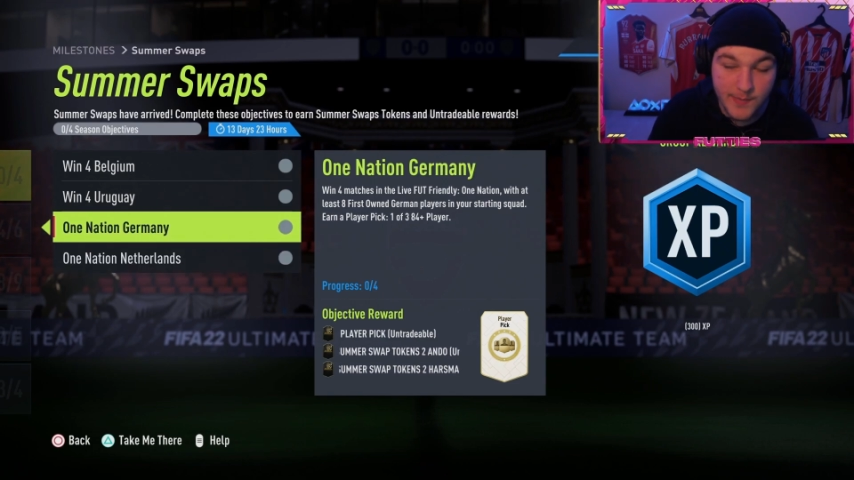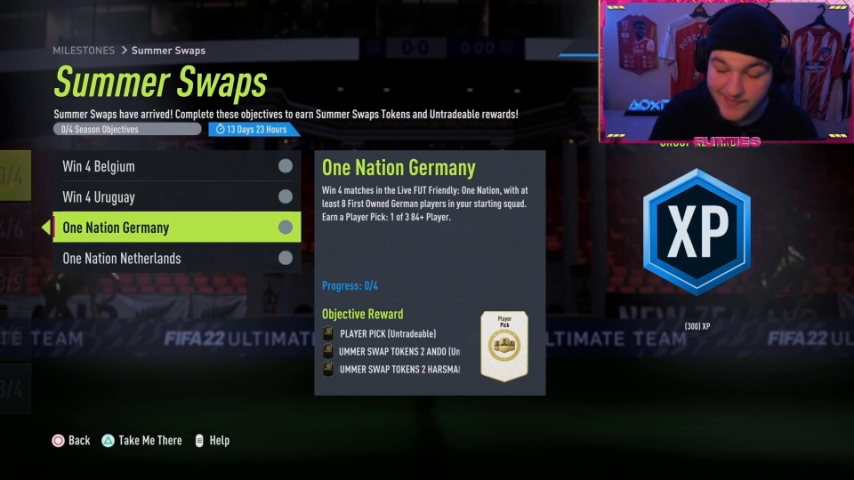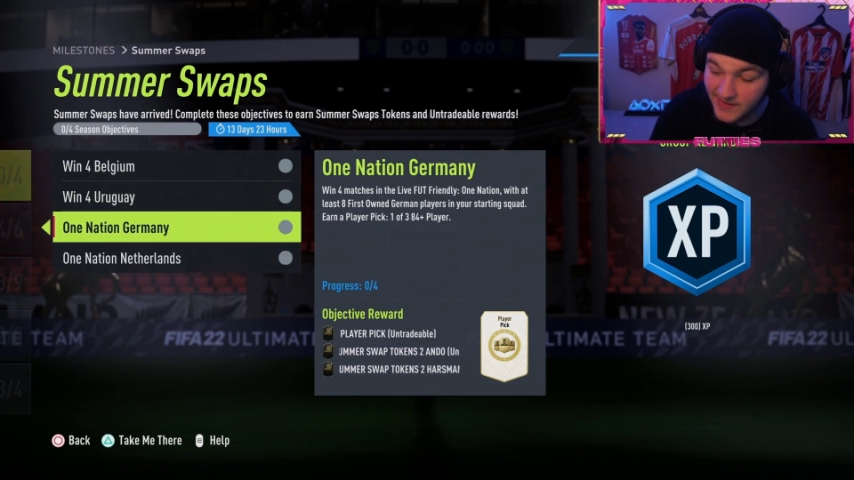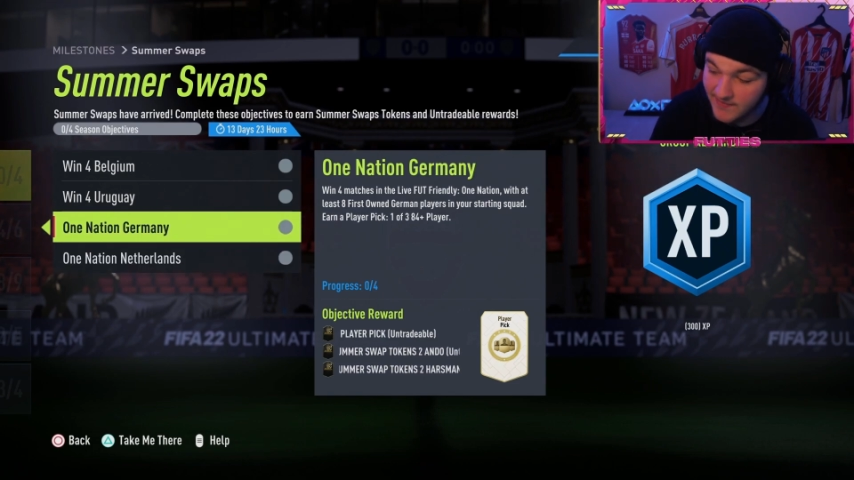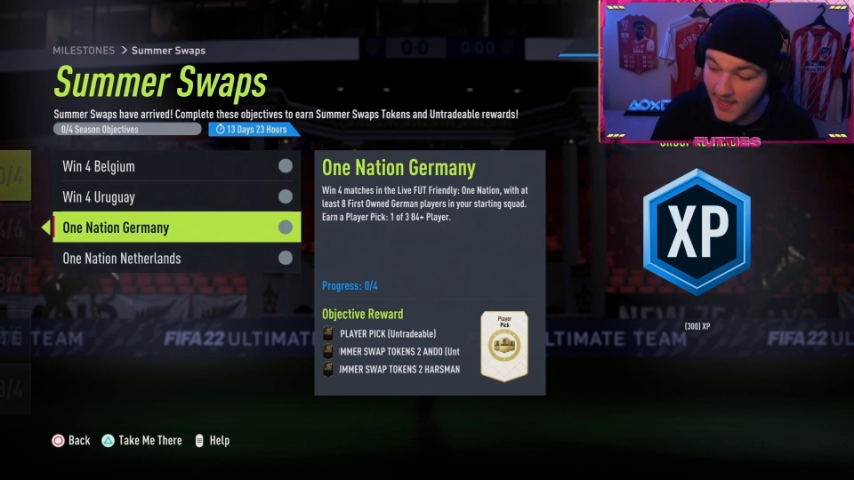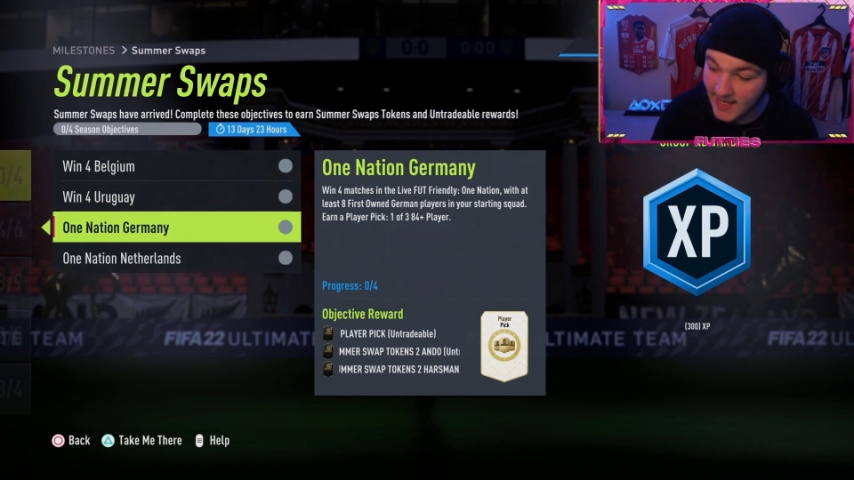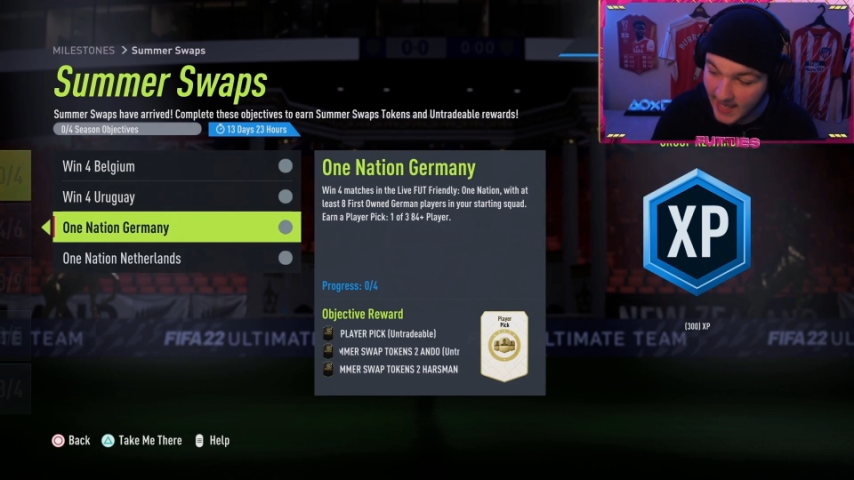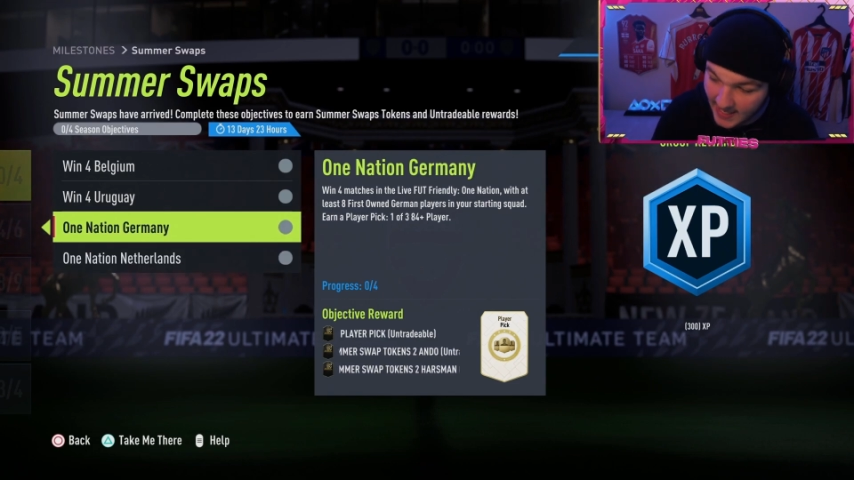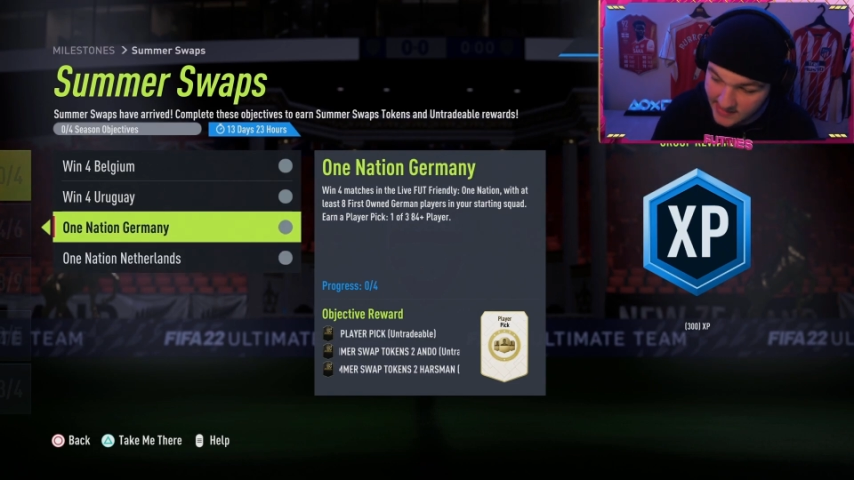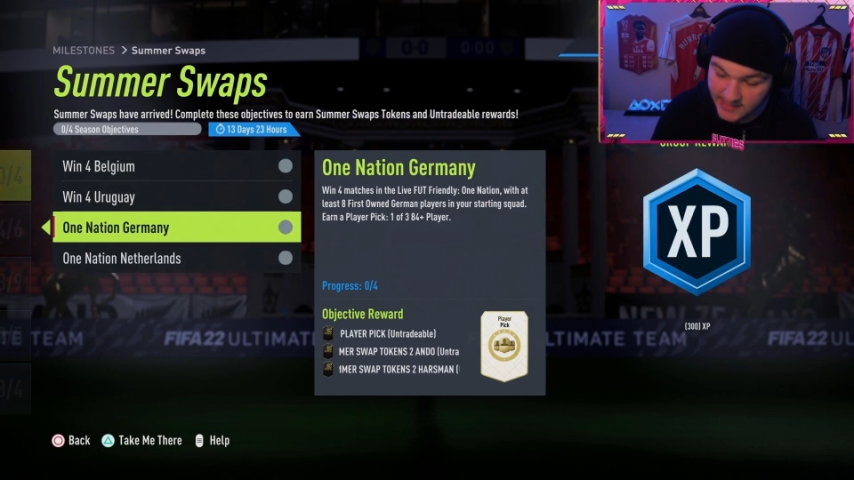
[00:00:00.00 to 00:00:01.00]
a method that
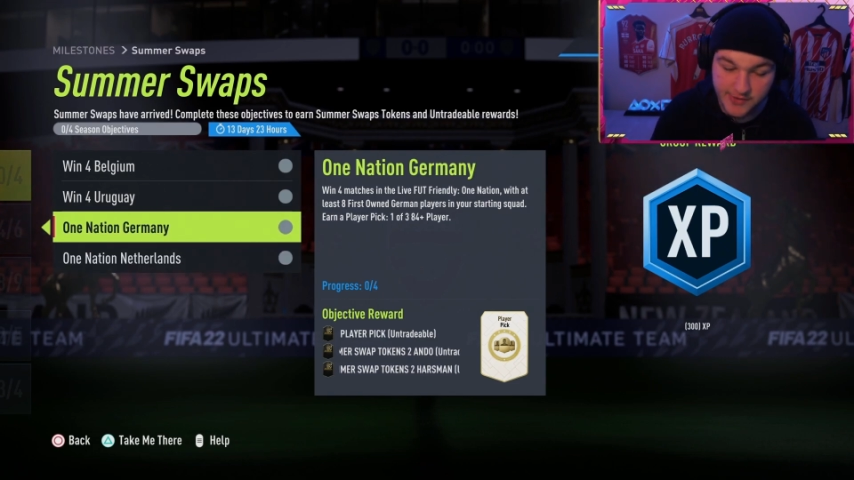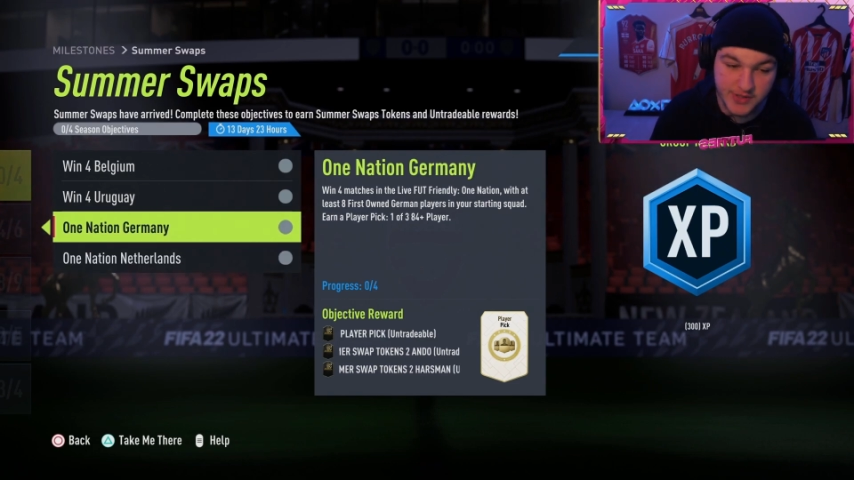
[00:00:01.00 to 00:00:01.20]
can get